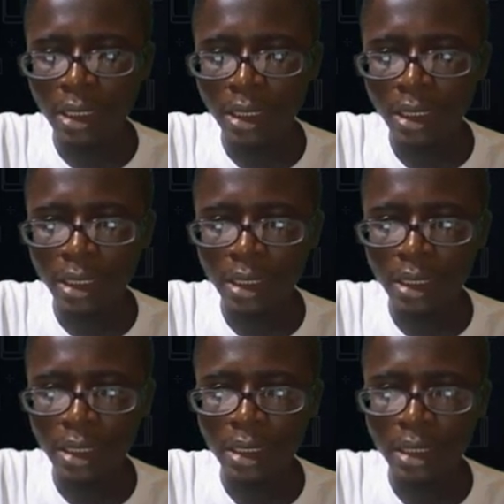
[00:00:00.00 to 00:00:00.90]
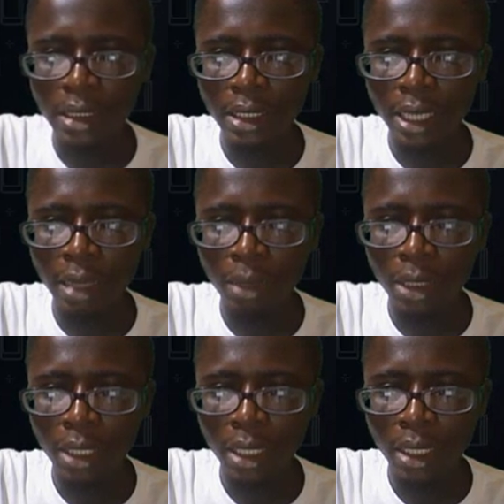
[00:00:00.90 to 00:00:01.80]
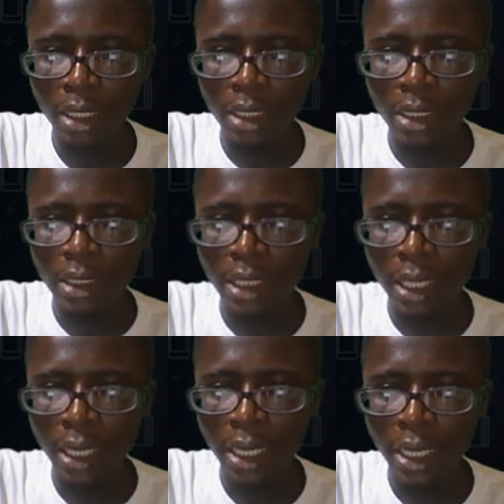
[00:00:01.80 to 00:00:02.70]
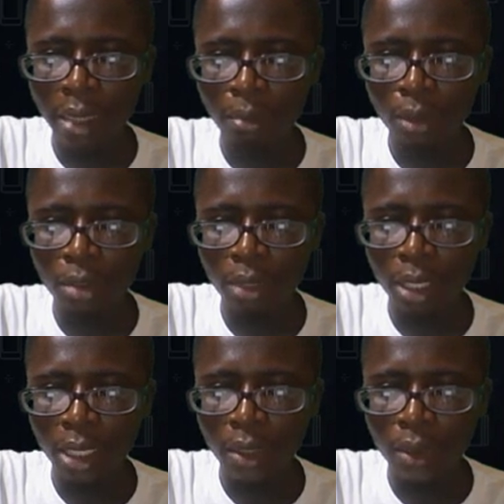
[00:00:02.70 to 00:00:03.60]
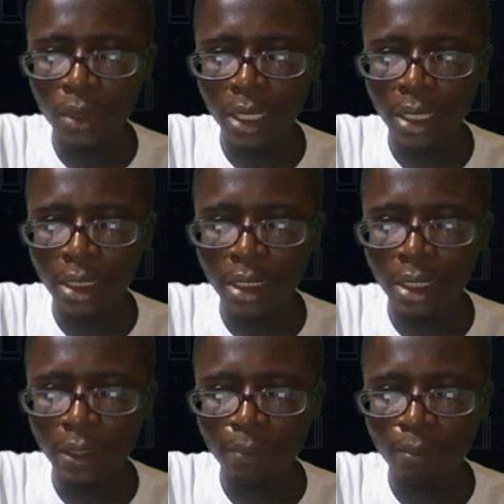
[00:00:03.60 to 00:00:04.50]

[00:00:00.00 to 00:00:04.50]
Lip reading: this diameter, then here must be angle 90.